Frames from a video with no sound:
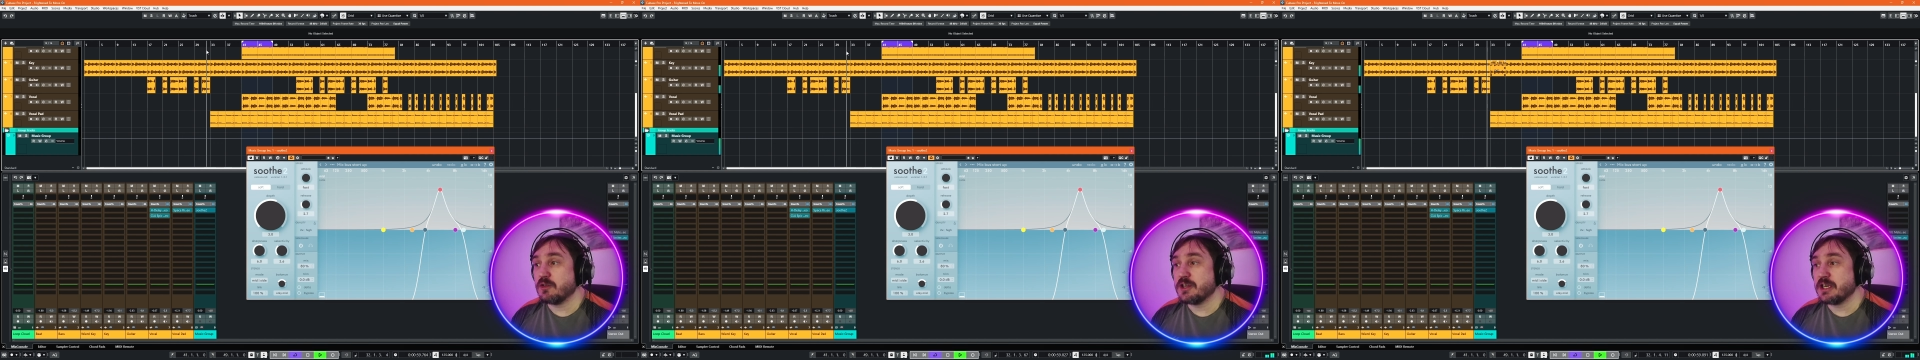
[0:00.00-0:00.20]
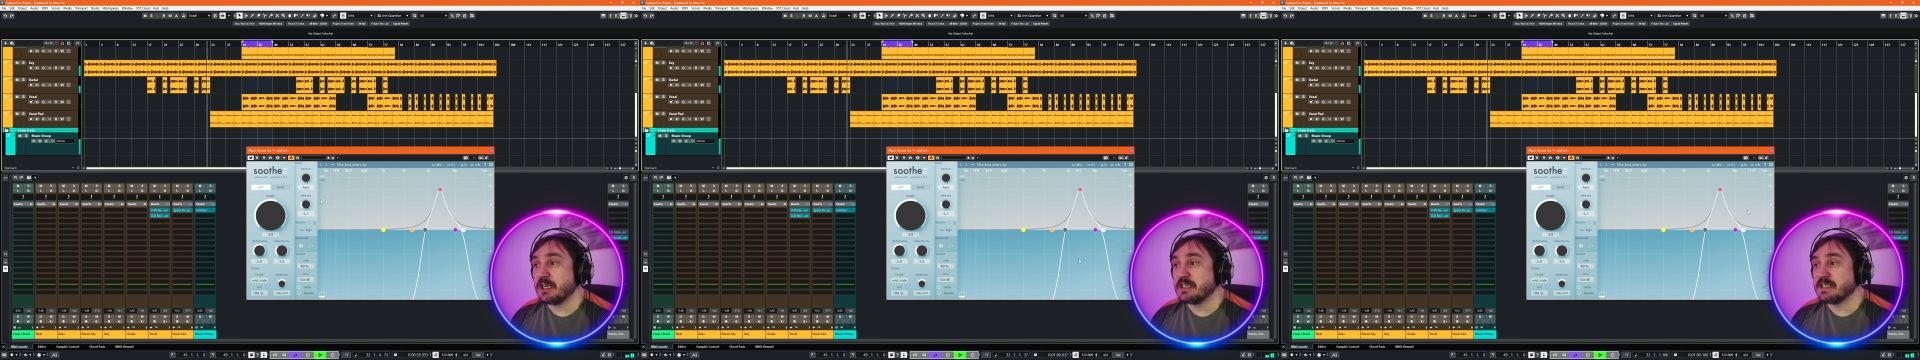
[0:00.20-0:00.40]
and
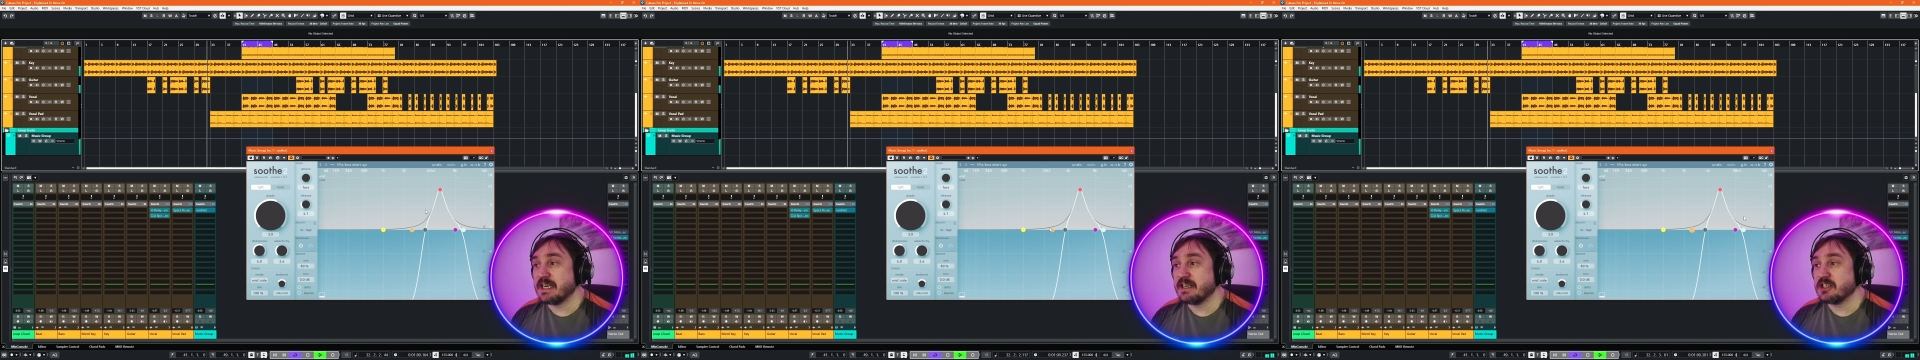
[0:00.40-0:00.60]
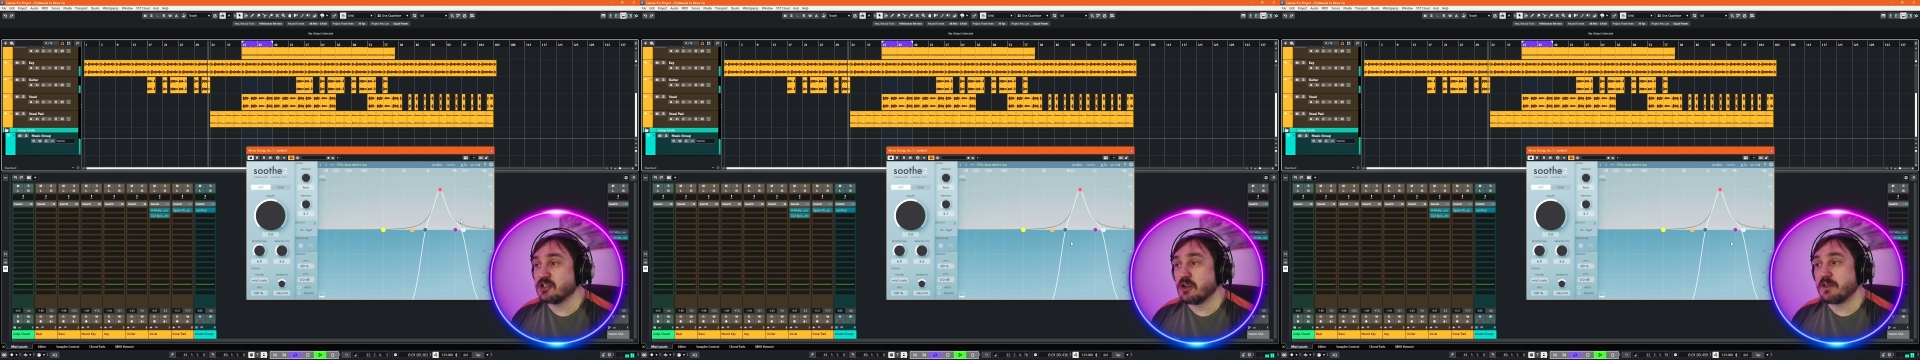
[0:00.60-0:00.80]
you can see
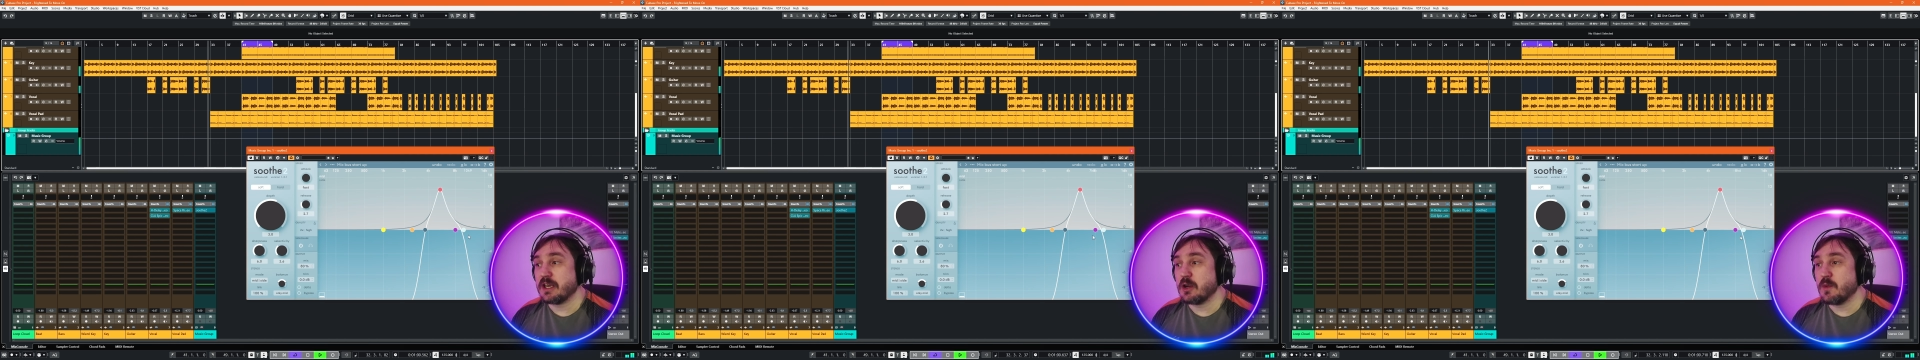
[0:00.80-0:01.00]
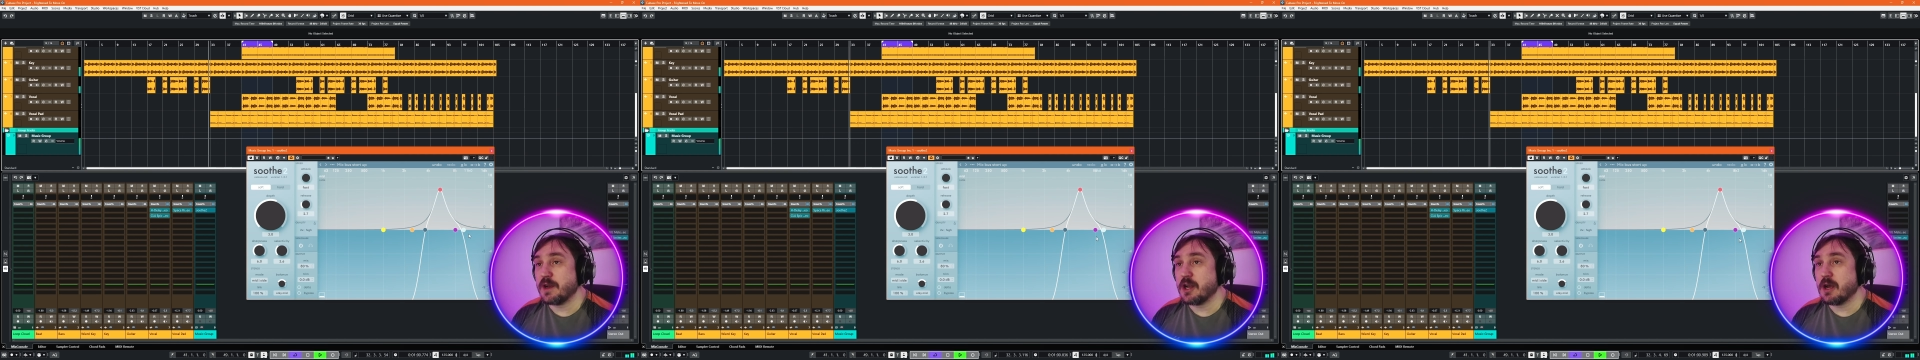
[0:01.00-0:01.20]
there's nothing
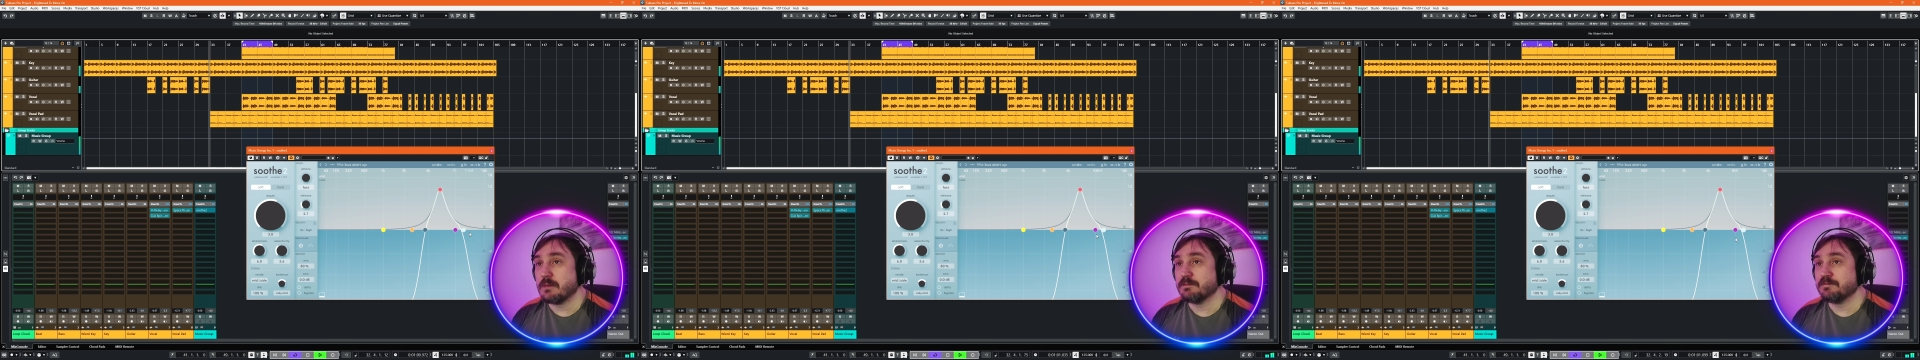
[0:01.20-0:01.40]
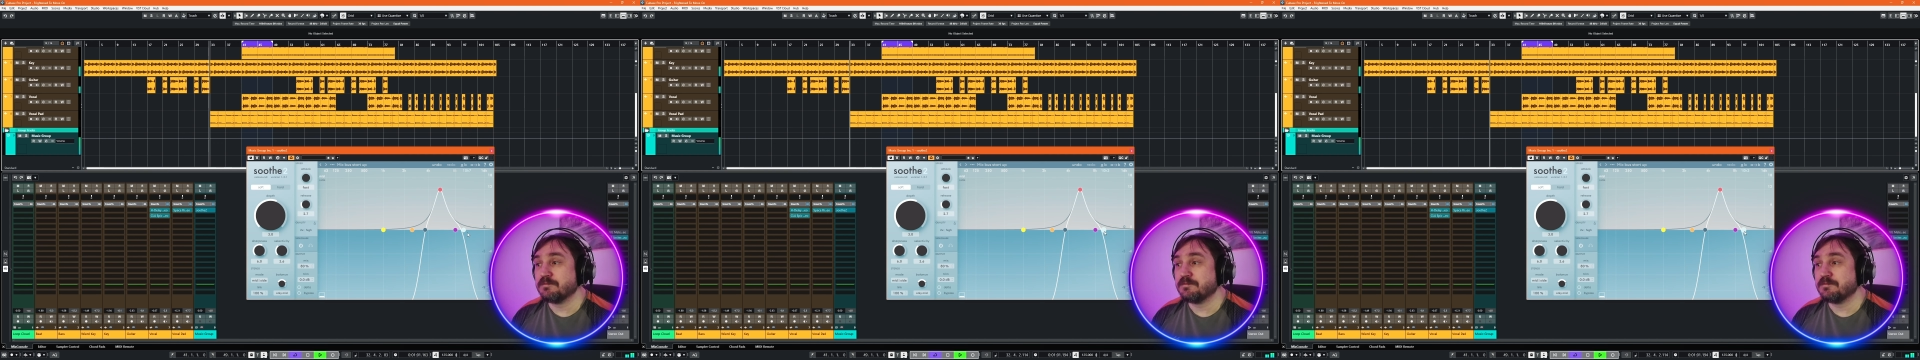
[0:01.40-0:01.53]
going on.